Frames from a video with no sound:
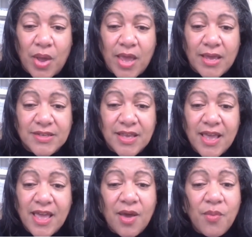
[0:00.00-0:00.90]
ways.
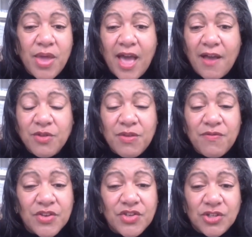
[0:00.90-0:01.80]
And we have to
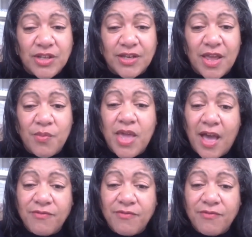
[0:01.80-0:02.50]
be vigilant, and we